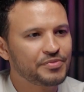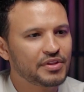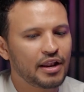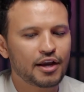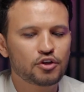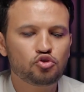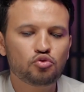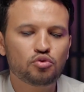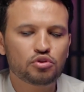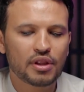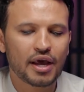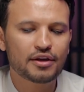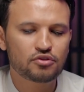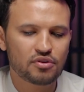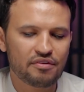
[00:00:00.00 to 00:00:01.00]
Like
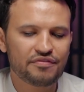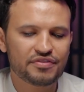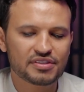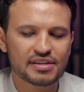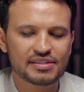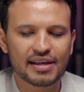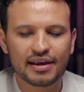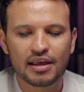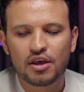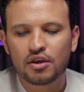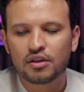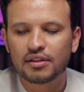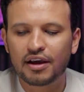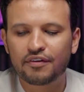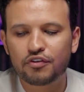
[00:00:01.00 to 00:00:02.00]
to emphasize,
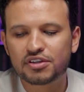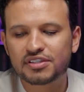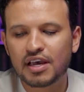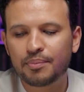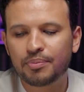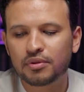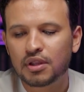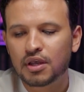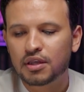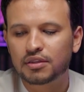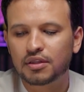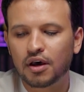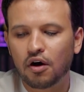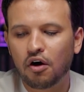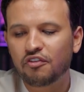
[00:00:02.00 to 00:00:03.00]
like for example,
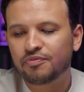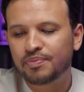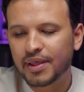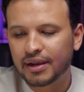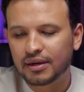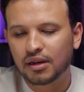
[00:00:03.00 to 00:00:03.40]
the off-plan